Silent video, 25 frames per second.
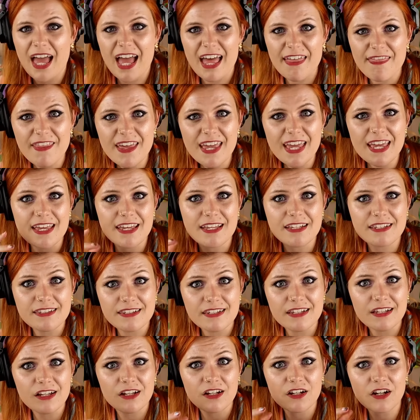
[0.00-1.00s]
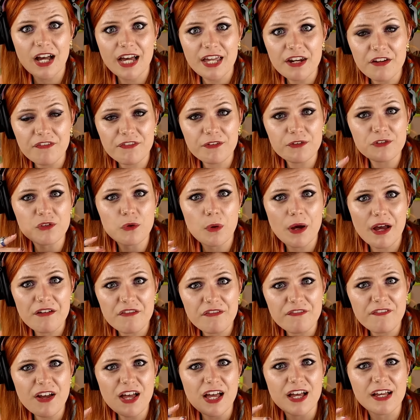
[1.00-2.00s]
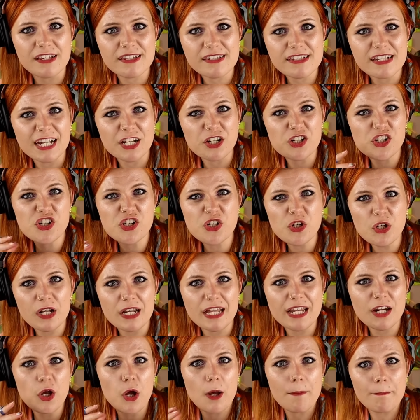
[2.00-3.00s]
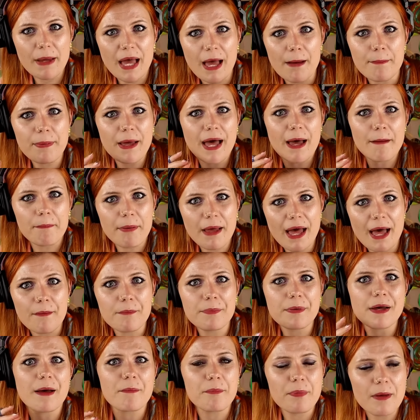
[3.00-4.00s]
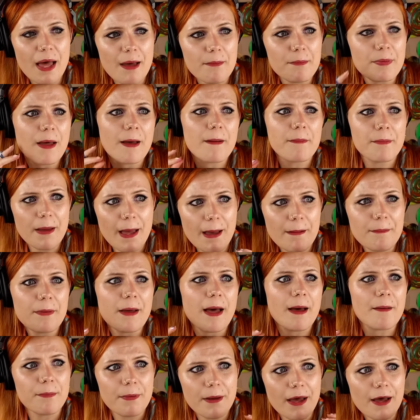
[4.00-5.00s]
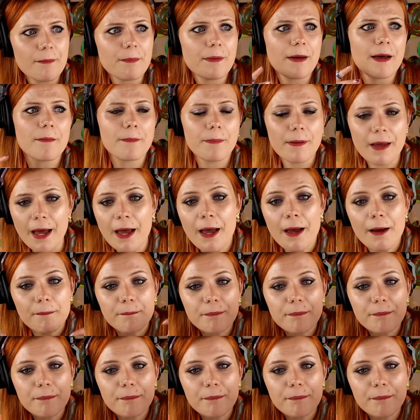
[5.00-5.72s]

And this kind of feels quite fast, like surely not ba ba ba ba ba ba ba ba ba ba ba.